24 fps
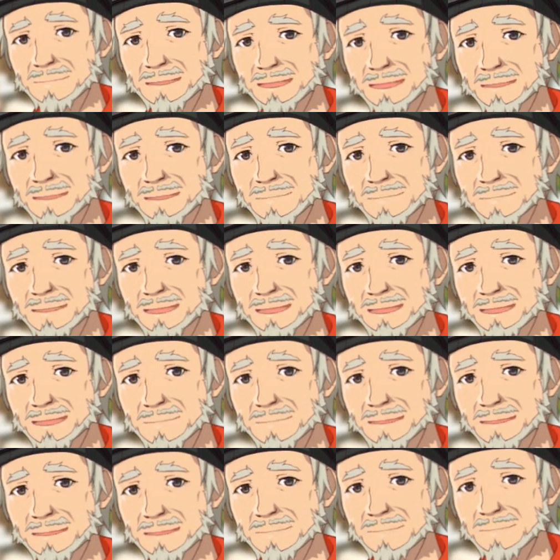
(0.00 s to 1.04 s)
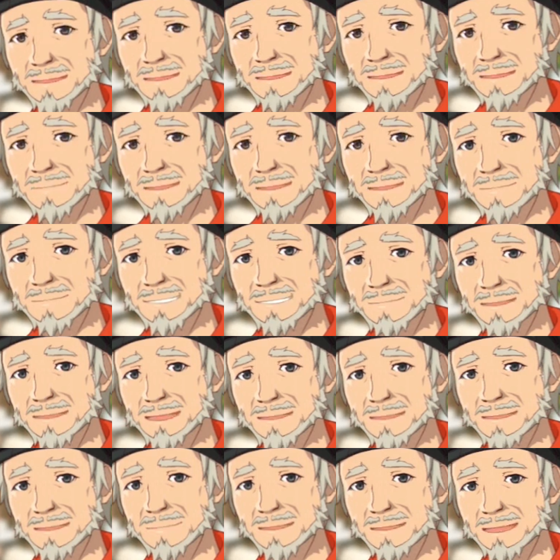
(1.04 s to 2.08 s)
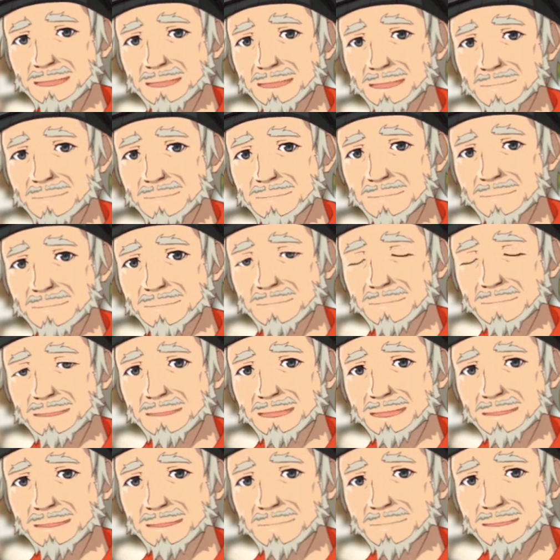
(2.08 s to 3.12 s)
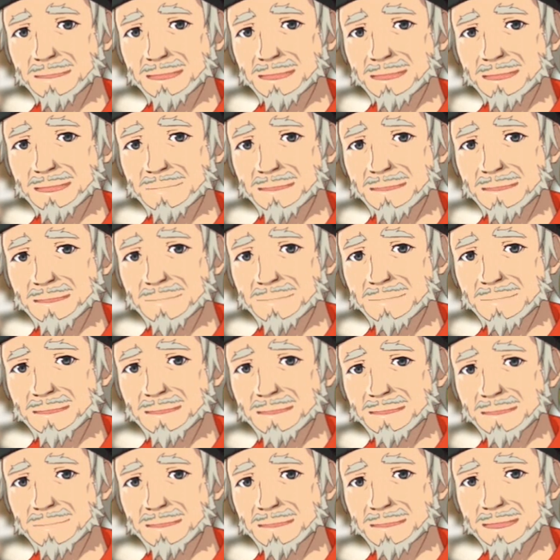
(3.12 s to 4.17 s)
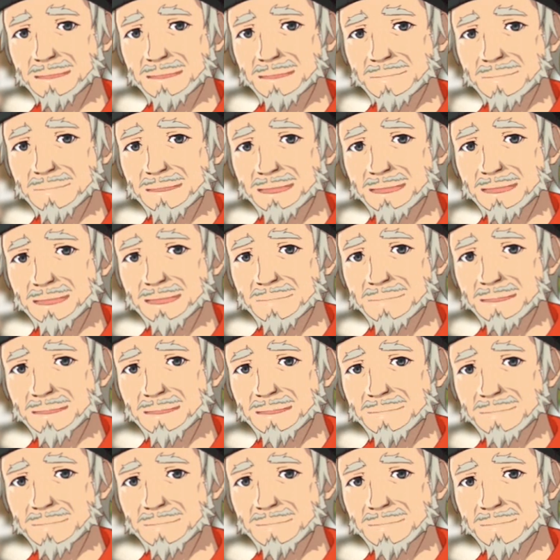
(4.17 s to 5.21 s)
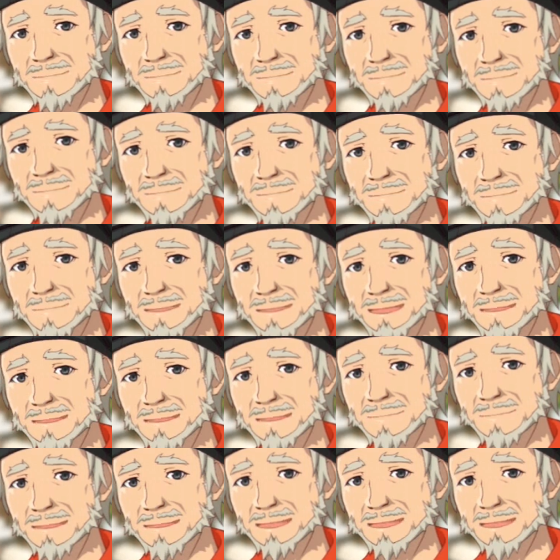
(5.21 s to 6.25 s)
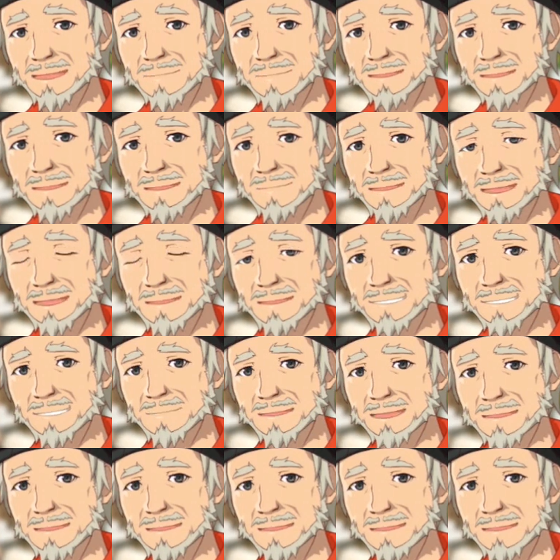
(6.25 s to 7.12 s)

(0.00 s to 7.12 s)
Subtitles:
managing the place, that's all. But she doesn't let anyone step into the ring. You gotta pass some kind of test first or something.